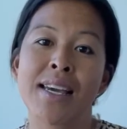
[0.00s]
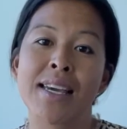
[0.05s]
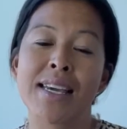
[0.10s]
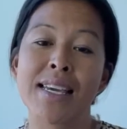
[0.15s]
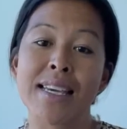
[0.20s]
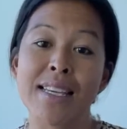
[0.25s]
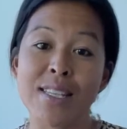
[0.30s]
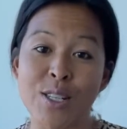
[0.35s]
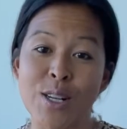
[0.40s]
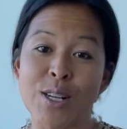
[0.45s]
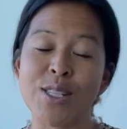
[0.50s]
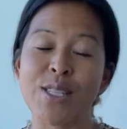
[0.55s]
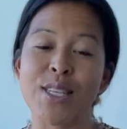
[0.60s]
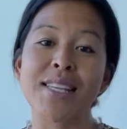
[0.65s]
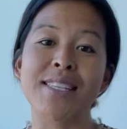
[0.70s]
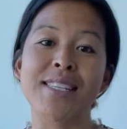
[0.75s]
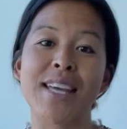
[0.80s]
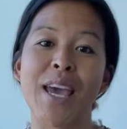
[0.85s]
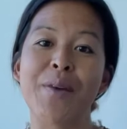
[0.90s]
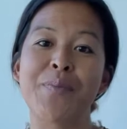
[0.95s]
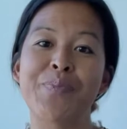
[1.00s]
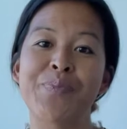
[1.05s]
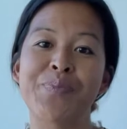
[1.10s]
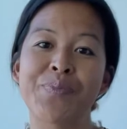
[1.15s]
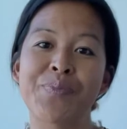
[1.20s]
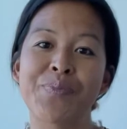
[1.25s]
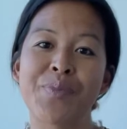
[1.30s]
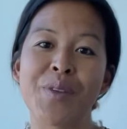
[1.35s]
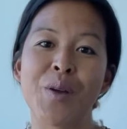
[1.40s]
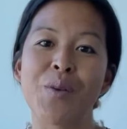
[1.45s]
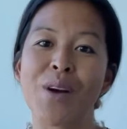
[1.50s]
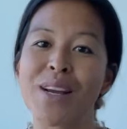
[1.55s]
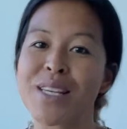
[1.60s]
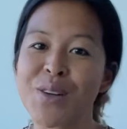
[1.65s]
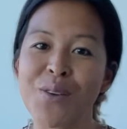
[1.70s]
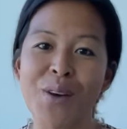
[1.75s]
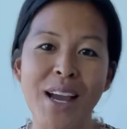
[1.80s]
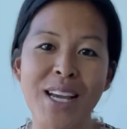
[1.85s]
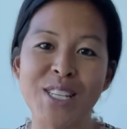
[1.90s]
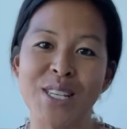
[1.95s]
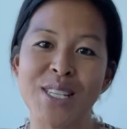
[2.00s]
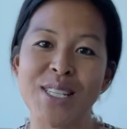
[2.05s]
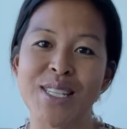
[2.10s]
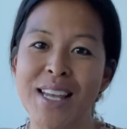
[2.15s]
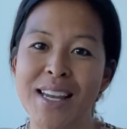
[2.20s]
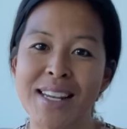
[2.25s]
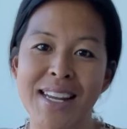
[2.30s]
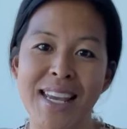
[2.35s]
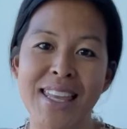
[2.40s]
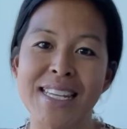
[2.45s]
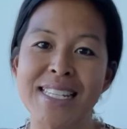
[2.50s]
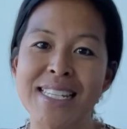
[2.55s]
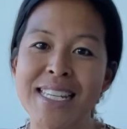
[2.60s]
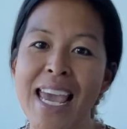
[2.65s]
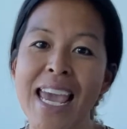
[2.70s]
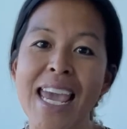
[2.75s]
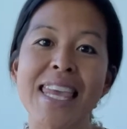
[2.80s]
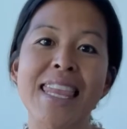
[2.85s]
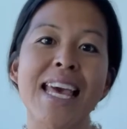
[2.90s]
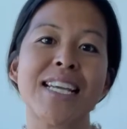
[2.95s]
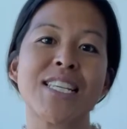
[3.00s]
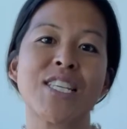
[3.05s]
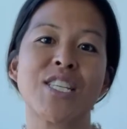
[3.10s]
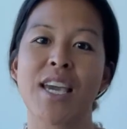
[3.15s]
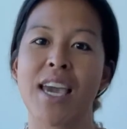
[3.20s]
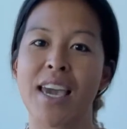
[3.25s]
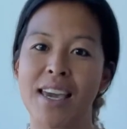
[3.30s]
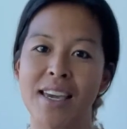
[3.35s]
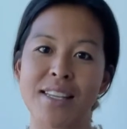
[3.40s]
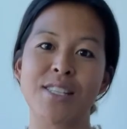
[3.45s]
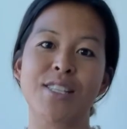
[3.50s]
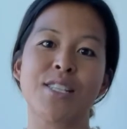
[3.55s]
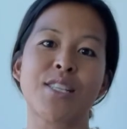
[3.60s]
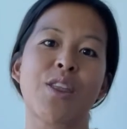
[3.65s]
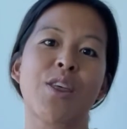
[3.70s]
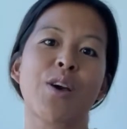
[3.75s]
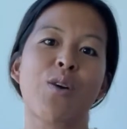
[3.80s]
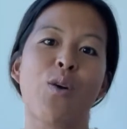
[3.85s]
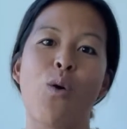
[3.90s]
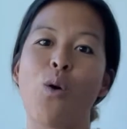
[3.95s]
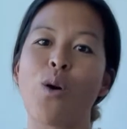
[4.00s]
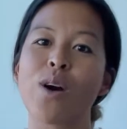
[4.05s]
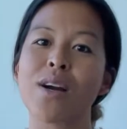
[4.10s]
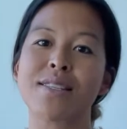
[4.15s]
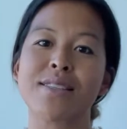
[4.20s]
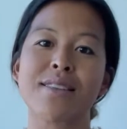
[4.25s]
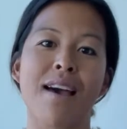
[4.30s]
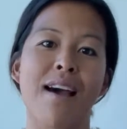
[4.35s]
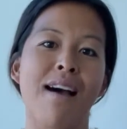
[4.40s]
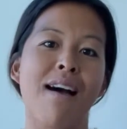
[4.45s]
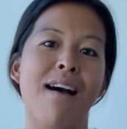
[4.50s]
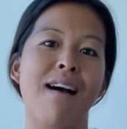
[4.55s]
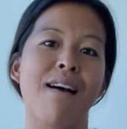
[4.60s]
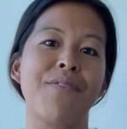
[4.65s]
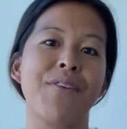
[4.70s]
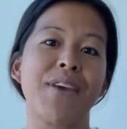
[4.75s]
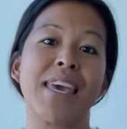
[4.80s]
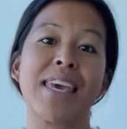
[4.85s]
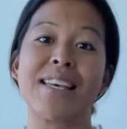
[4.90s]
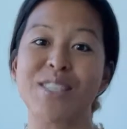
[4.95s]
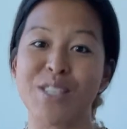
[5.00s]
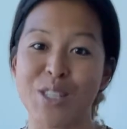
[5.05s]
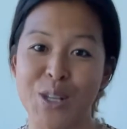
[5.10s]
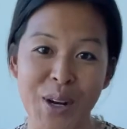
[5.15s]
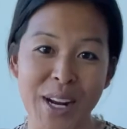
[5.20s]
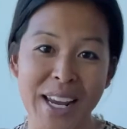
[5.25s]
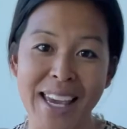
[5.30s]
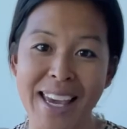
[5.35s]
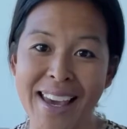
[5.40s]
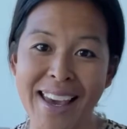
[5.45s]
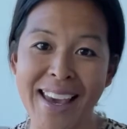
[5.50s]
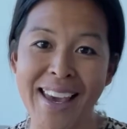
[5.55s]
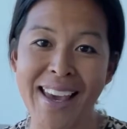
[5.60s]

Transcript: Easter Sunday, Resurrection Sunday, the day that changed the course of history.